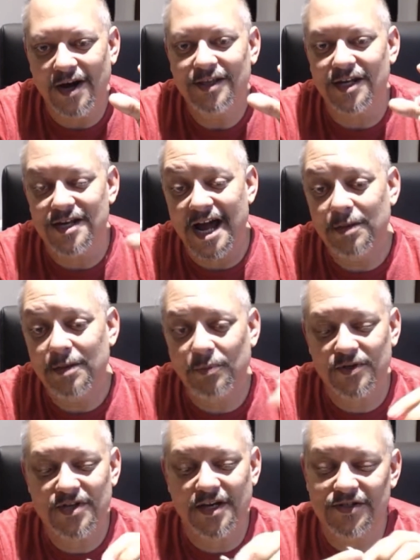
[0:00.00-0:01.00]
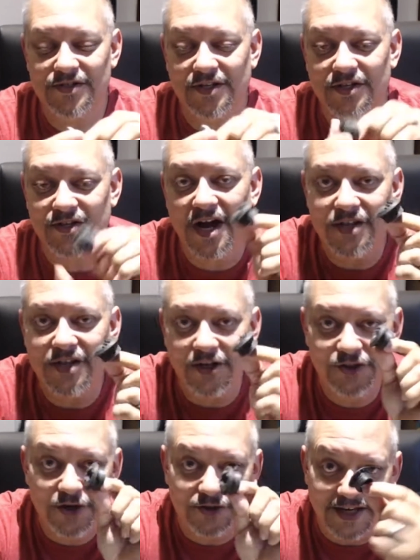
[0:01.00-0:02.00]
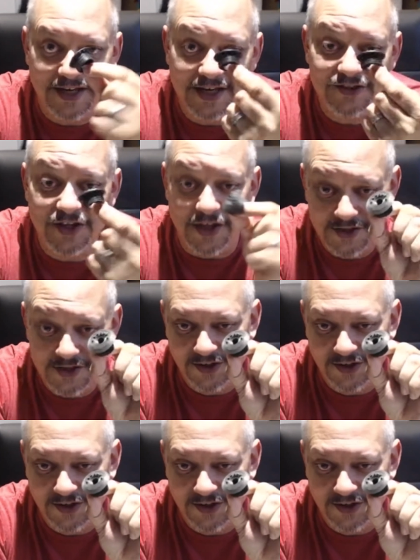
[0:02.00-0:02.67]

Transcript: And 90% is the design that it took to get to this.